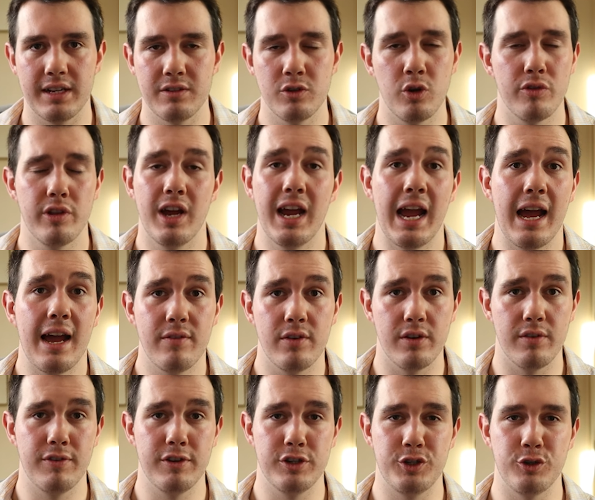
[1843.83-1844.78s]
Not that I have an
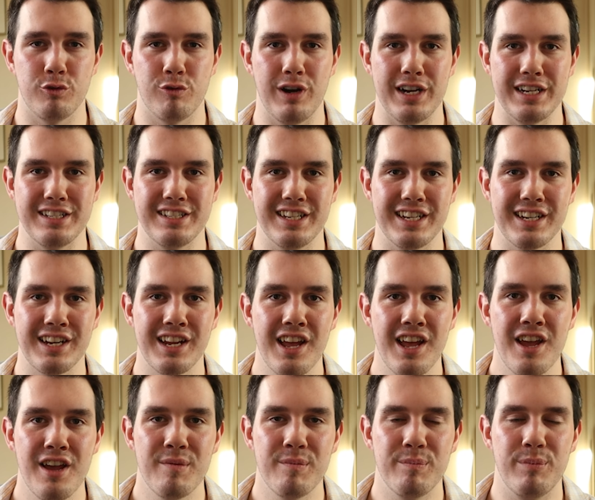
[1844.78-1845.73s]
official rating,
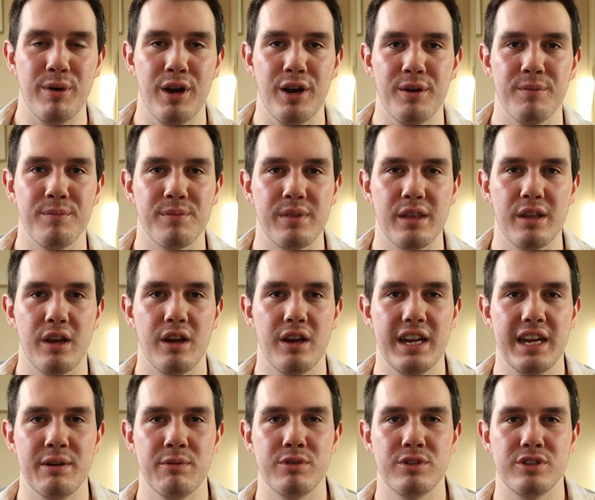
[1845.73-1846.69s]
but
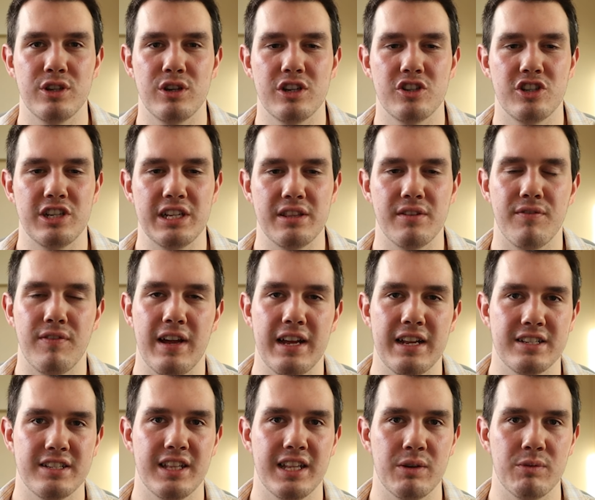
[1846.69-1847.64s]
it was actually the
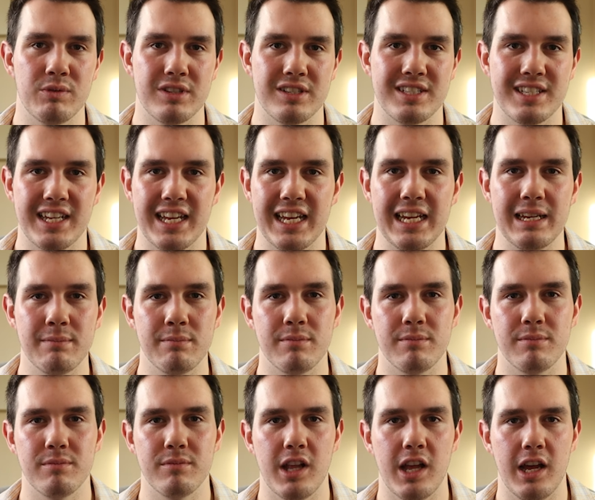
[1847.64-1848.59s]
fact that it was a
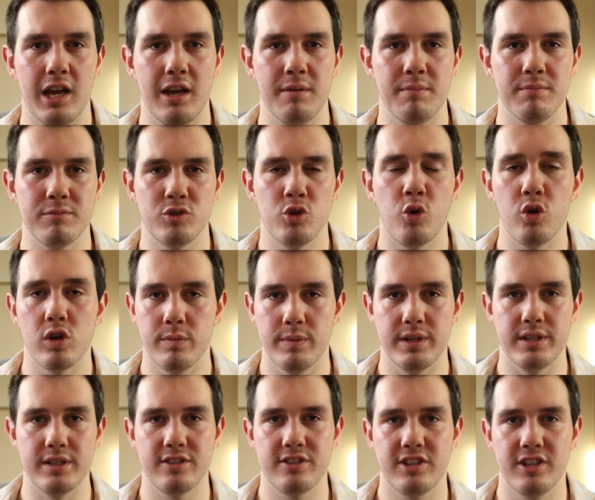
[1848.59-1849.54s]
team
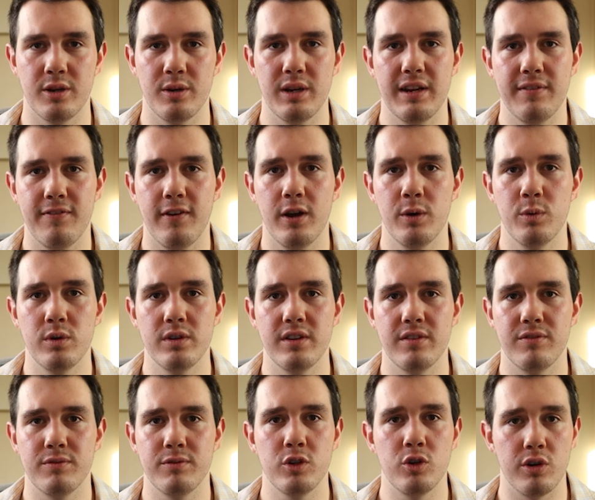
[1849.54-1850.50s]
tournament. So if I would
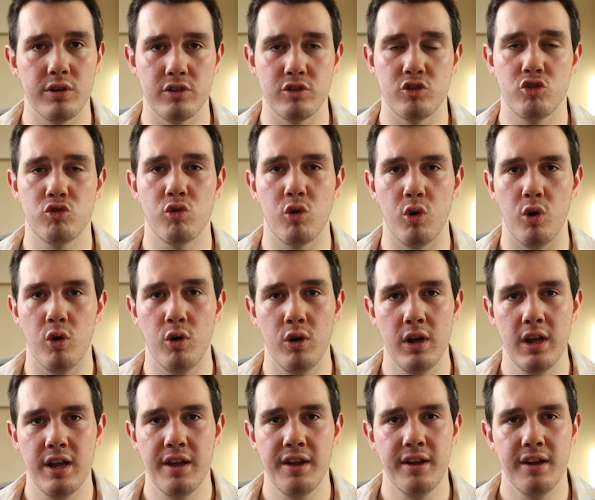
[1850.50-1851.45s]
have gotten a draw,
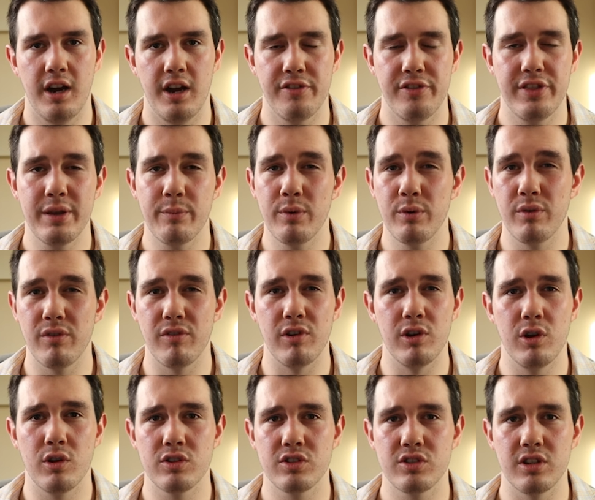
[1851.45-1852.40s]
I think we would have
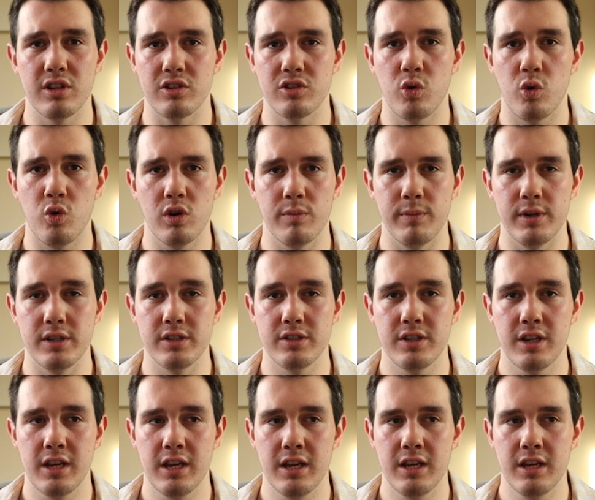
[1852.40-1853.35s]
lost the tournament,
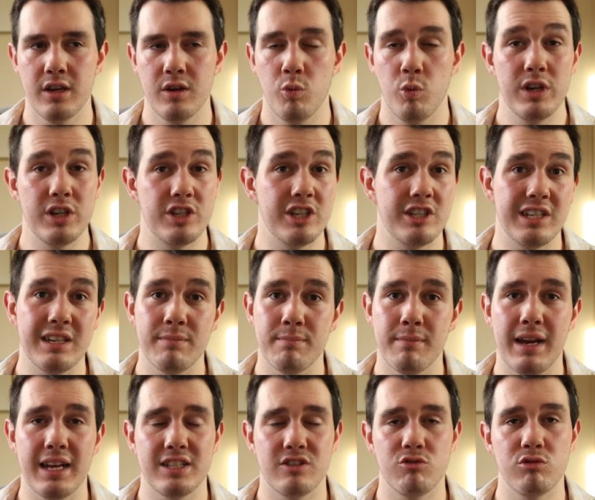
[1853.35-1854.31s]
which it didn't
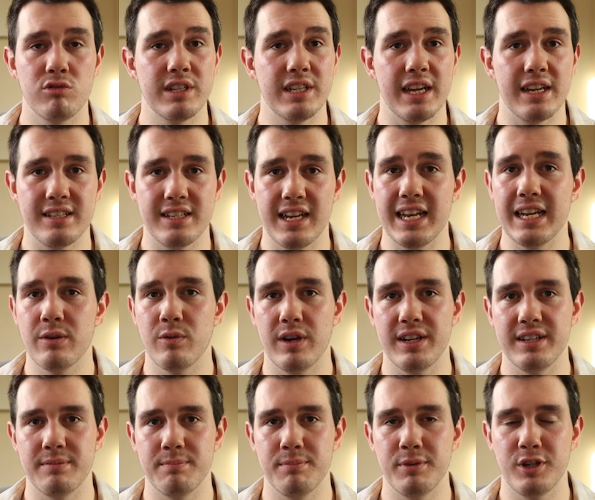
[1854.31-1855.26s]
matter in the end
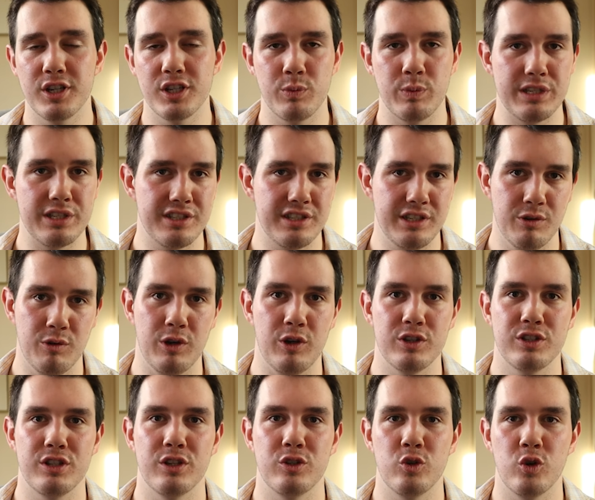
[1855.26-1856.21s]
anyway, because we still
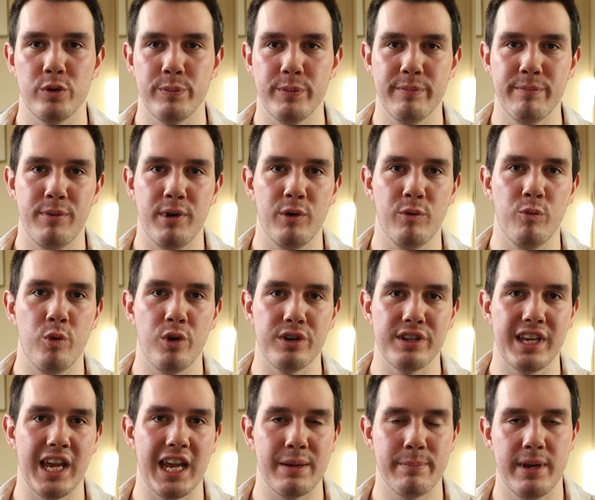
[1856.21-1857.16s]
lost the tournament by one
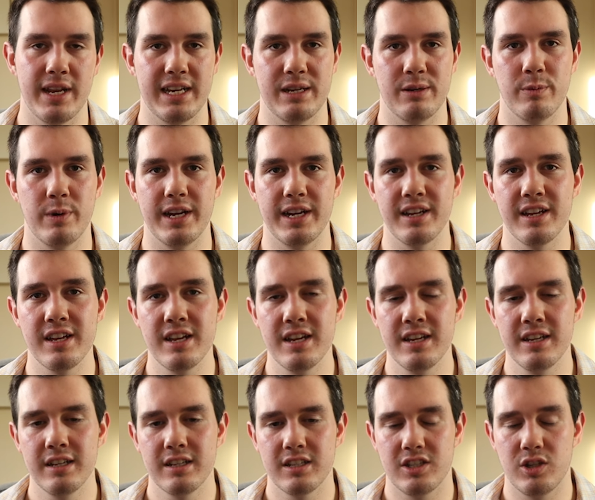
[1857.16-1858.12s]
game anyway.
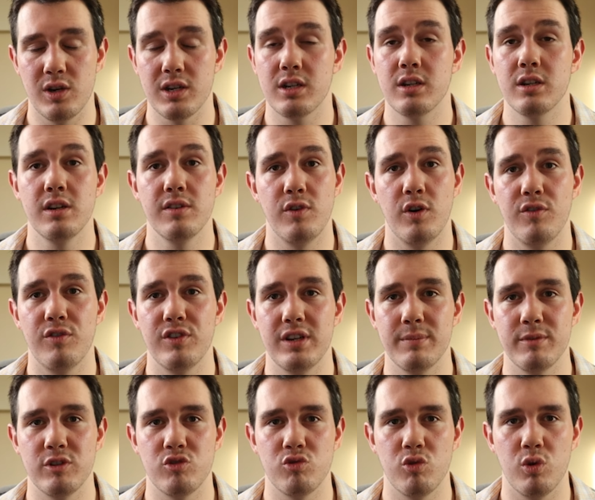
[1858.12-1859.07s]
So I could have offered
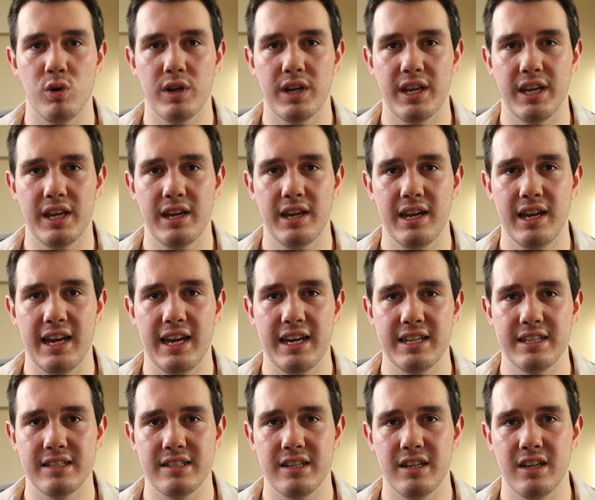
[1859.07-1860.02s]
him a draw here,
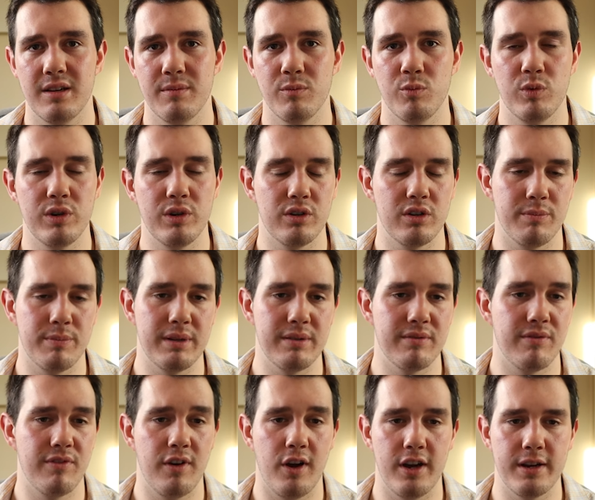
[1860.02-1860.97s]
and we would have been
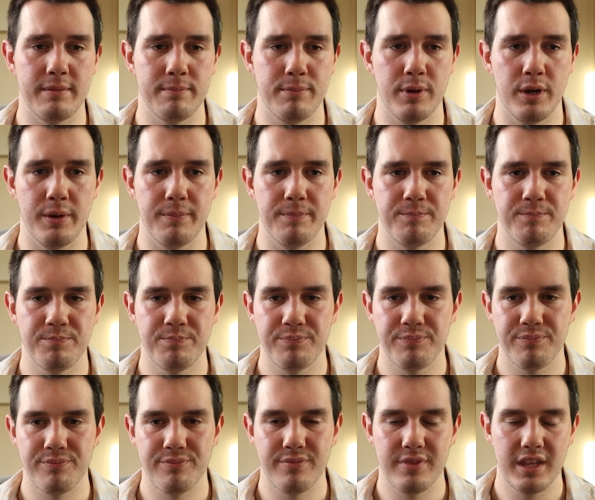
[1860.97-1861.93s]
fine. But
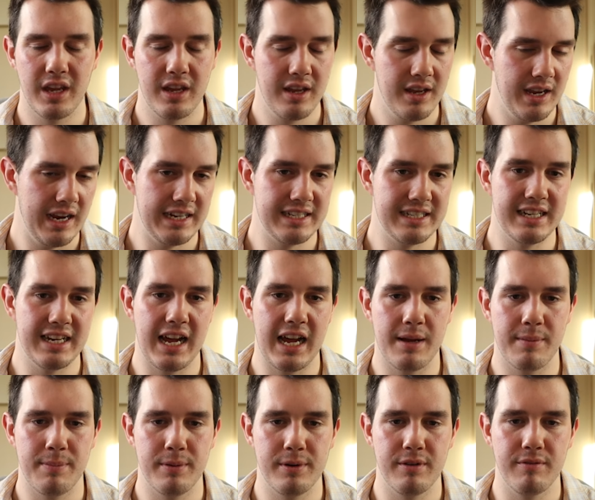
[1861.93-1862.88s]
it didn't
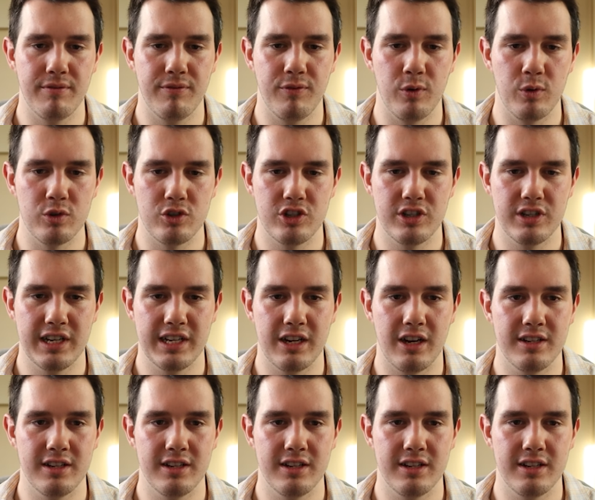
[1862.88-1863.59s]
happen, unfortunately.